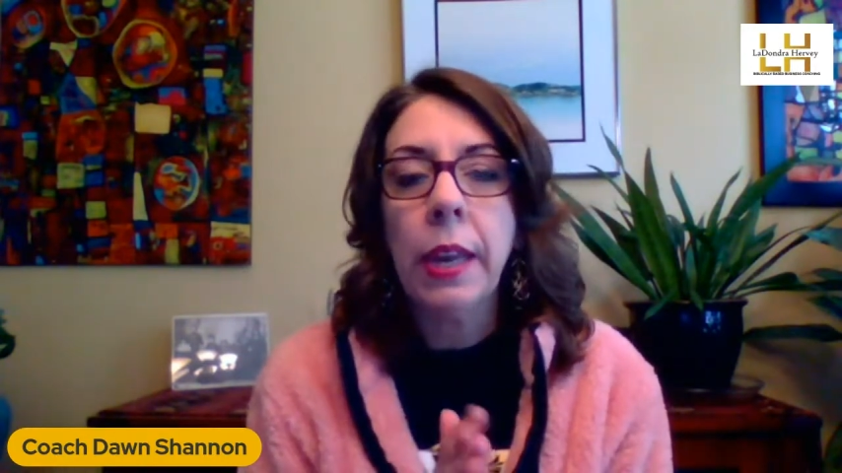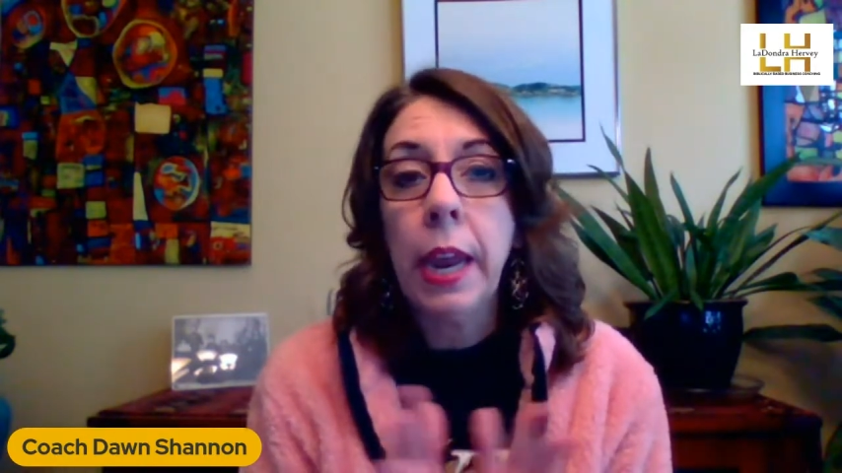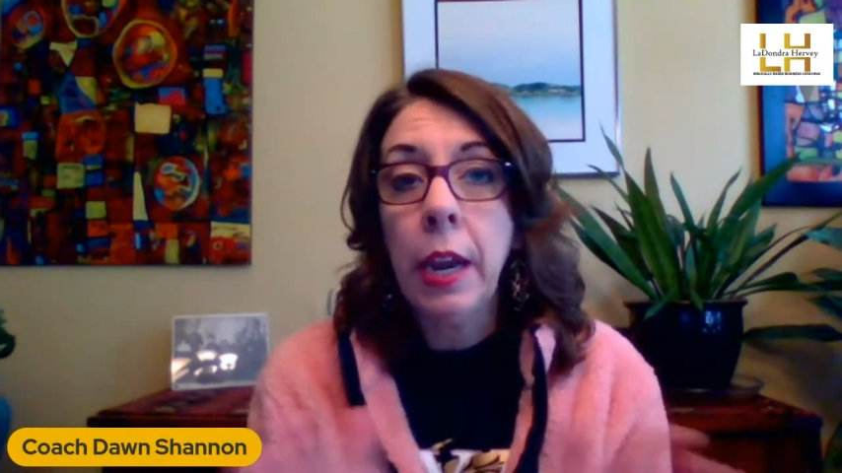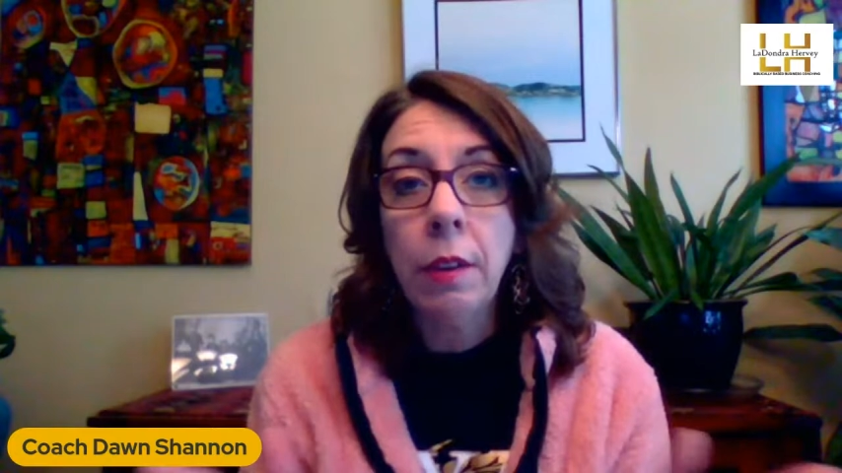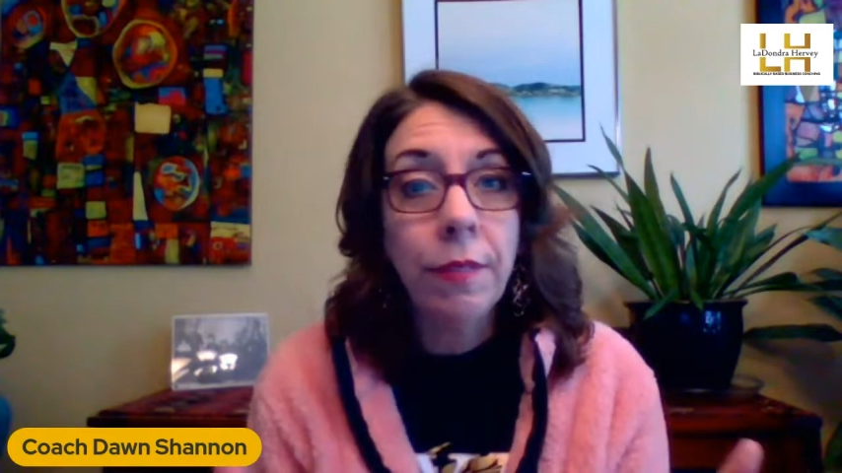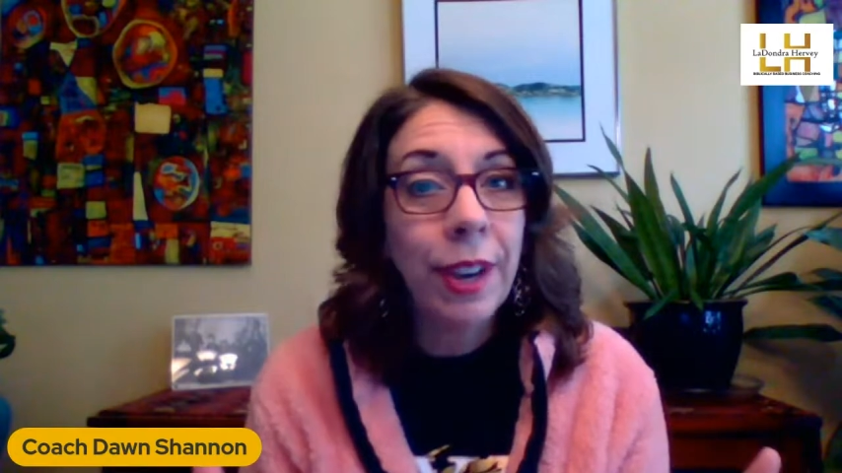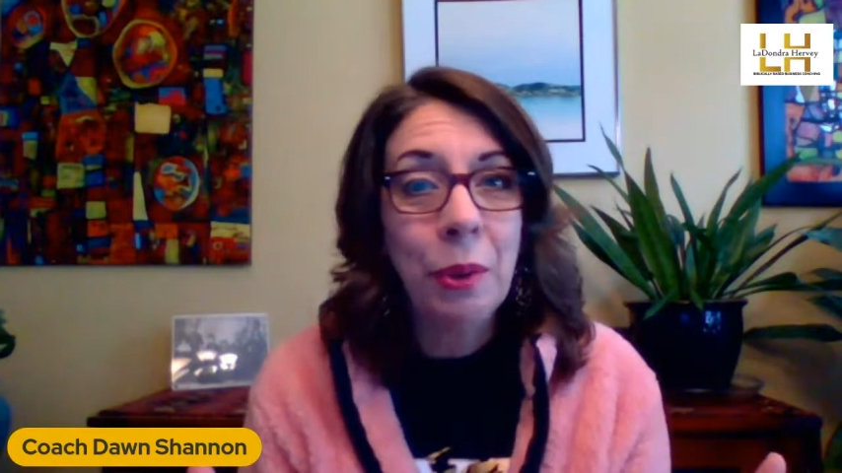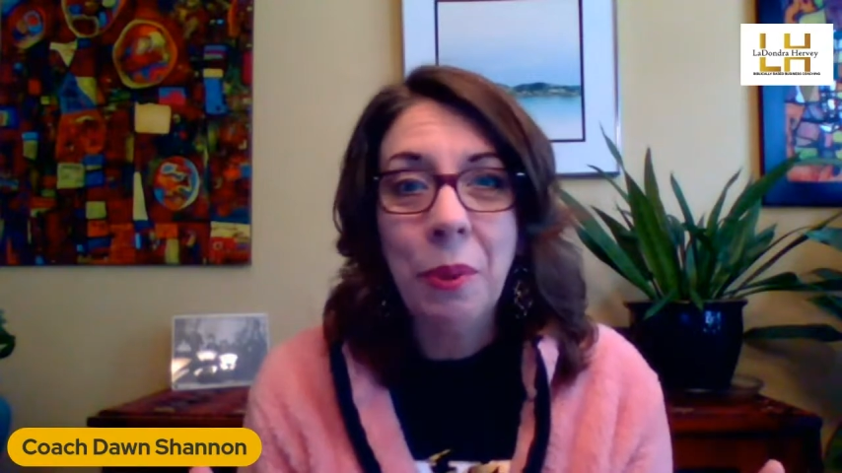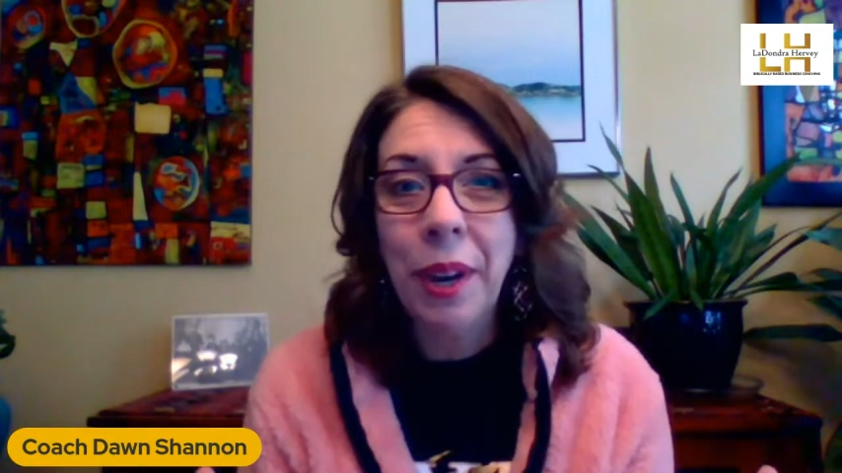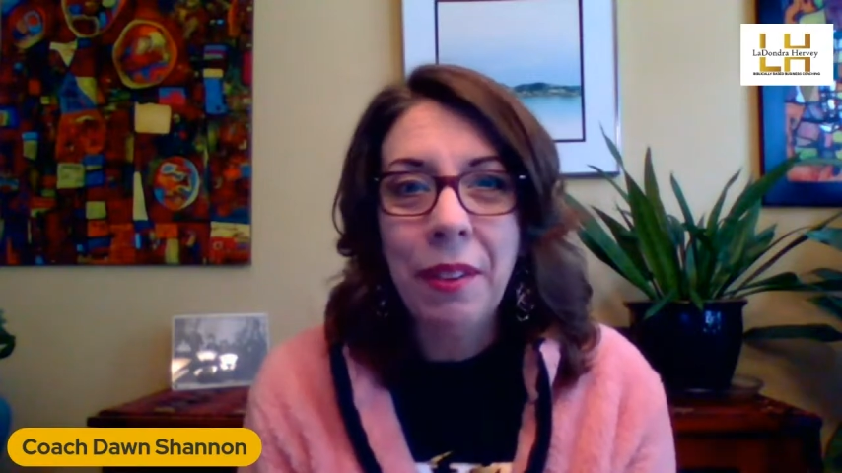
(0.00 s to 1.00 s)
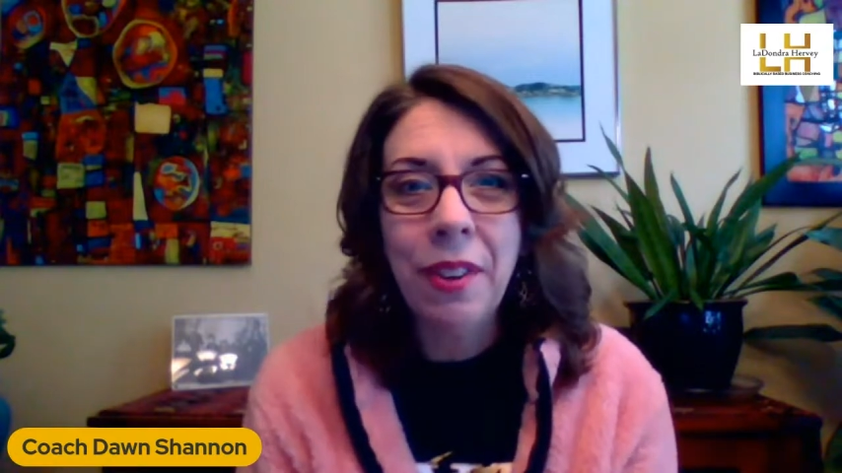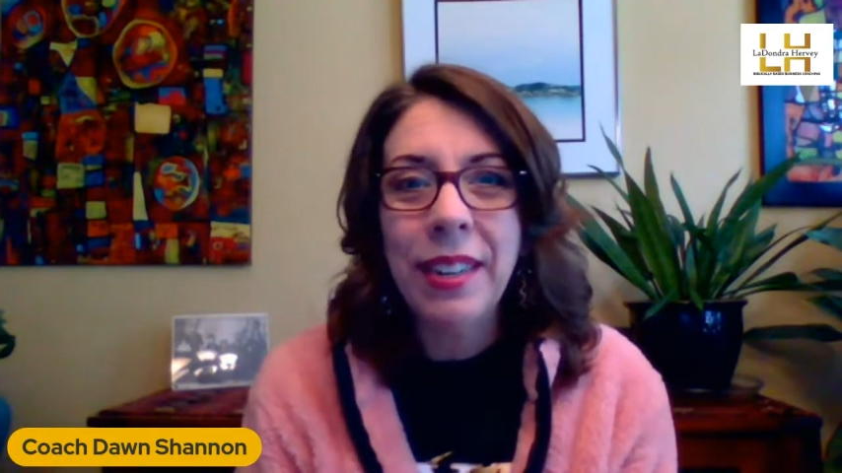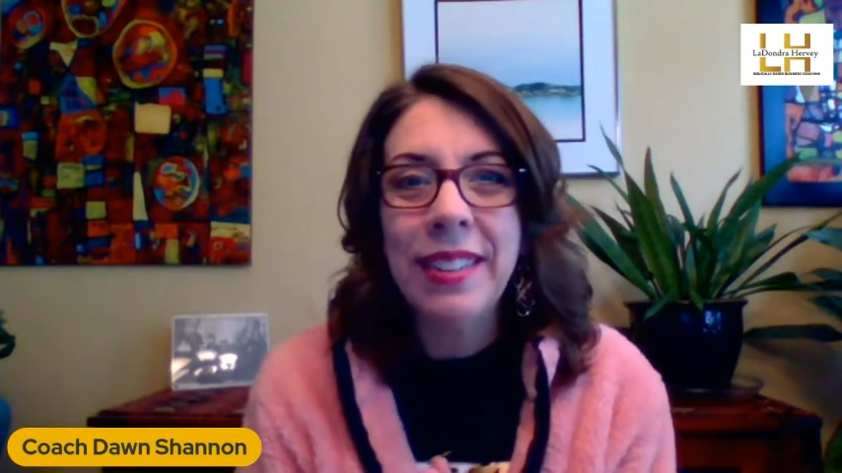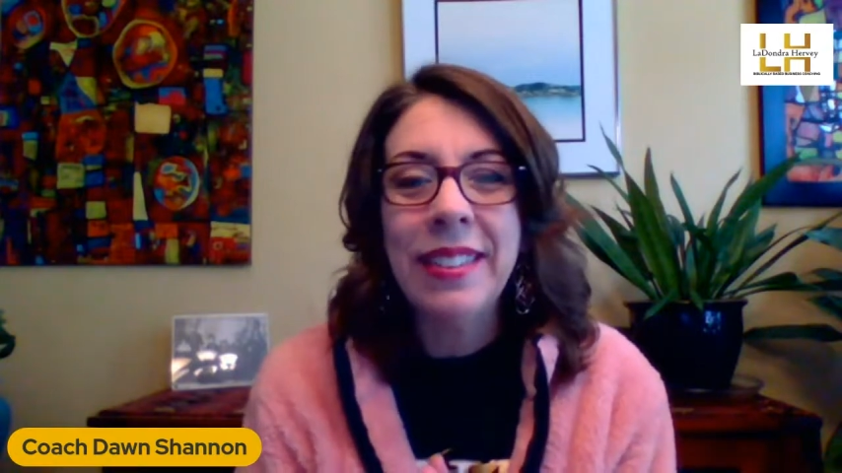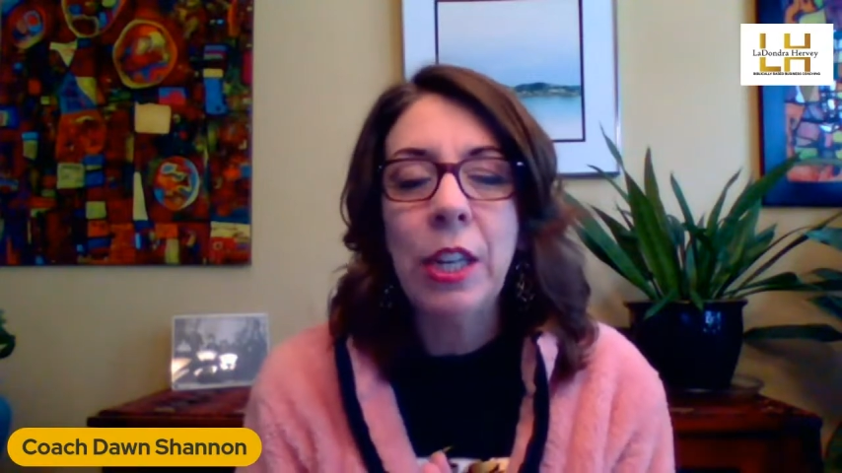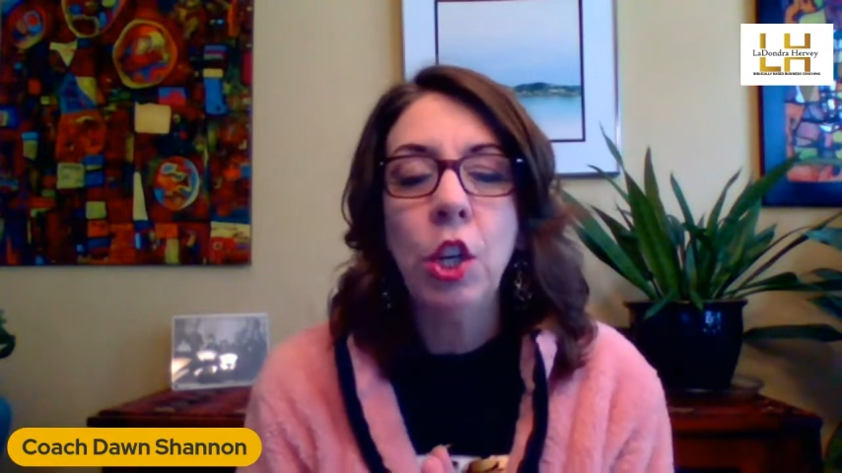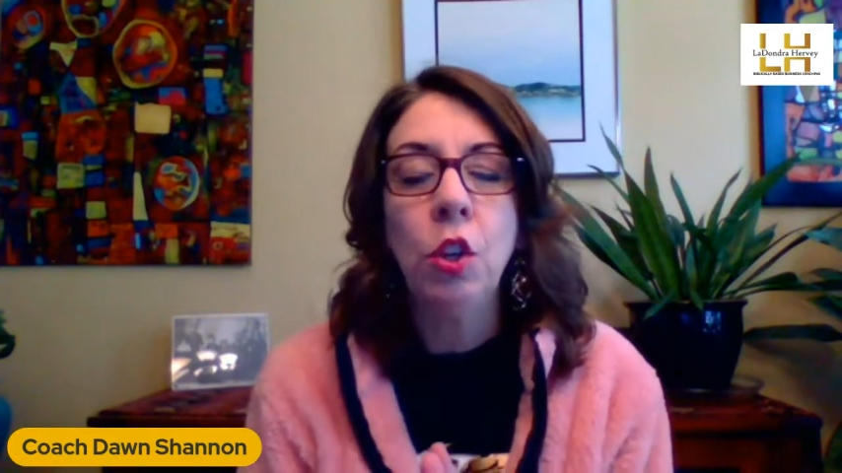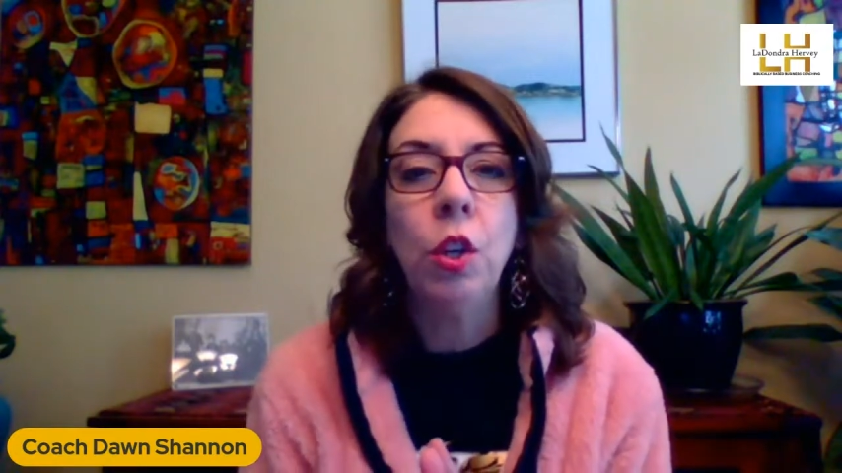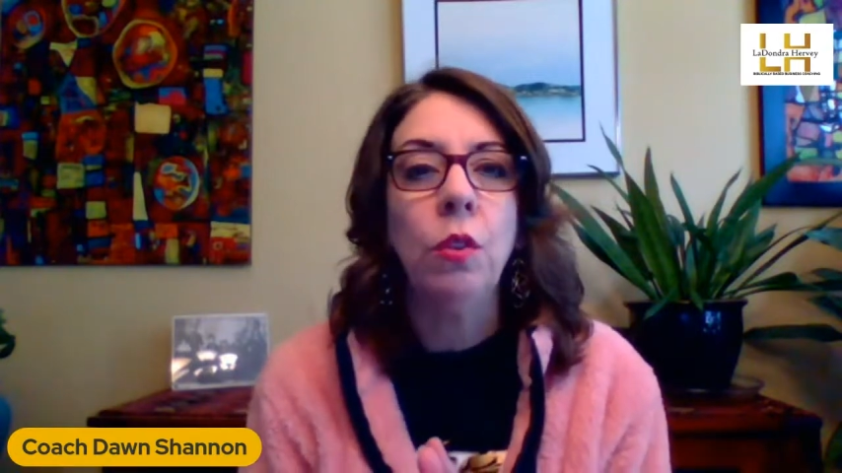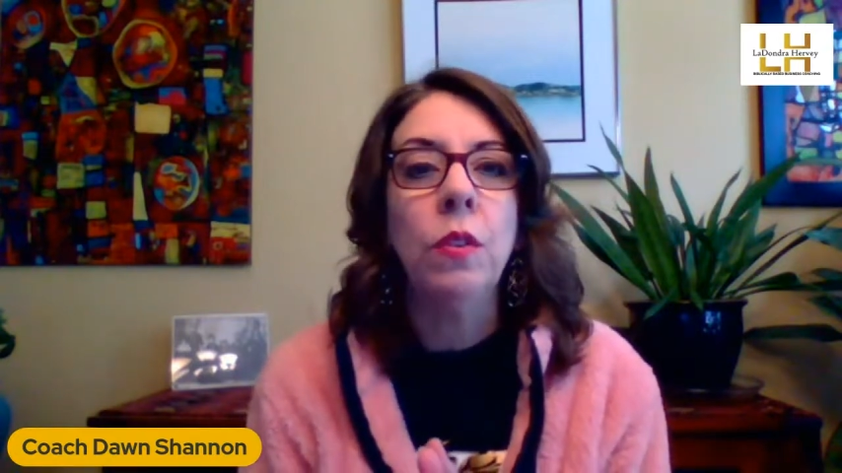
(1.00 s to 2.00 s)
Canva, whatever it is that you
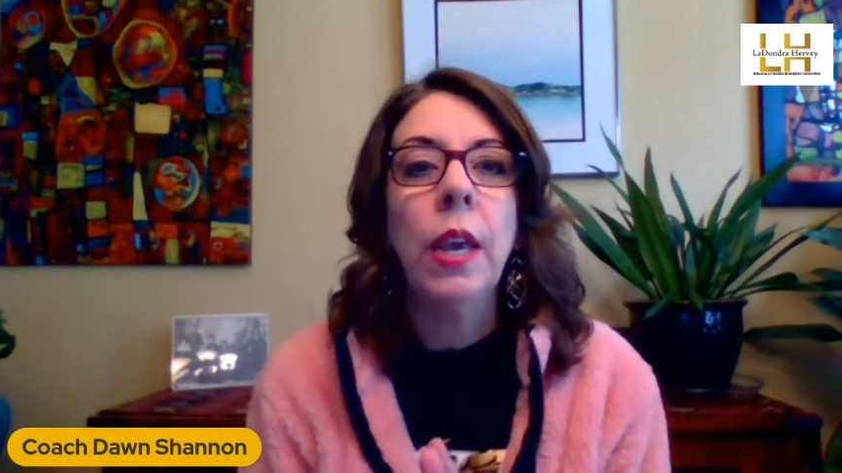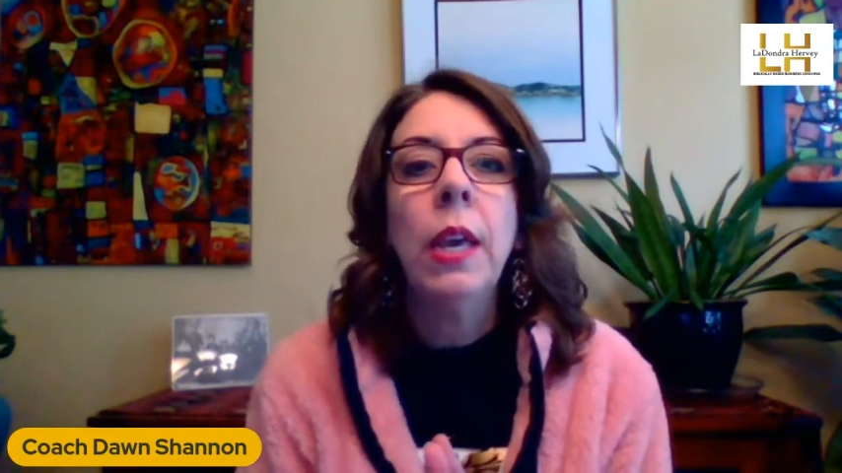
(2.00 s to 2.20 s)
use,